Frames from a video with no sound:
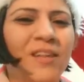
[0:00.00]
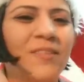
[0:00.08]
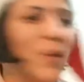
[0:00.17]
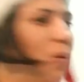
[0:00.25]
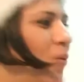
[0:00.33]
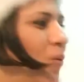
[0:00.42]

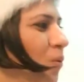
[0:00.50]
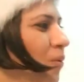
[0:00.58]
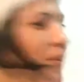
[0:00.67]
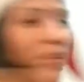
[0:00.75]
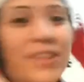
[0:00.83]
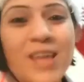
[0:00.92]
So
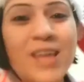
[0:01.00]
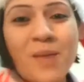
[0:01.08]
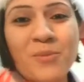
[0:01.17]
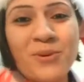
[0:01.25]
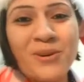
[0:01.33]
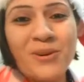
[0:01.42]
the
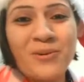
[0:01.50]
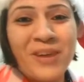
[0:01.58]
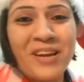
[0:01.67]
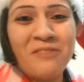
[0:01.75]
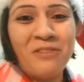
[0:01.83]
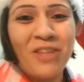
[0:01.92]
emerald
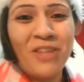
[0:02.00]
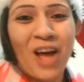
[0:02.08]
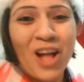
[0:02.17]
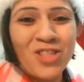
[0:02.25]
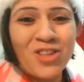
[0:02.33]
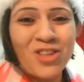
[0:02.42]
green for the
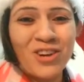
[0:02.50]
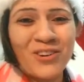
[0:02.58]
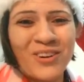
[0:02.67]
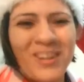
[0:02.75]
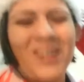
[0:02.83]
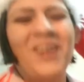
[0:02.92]
heart
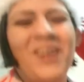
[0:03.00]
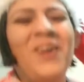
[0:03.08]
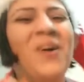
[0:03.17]
chakra,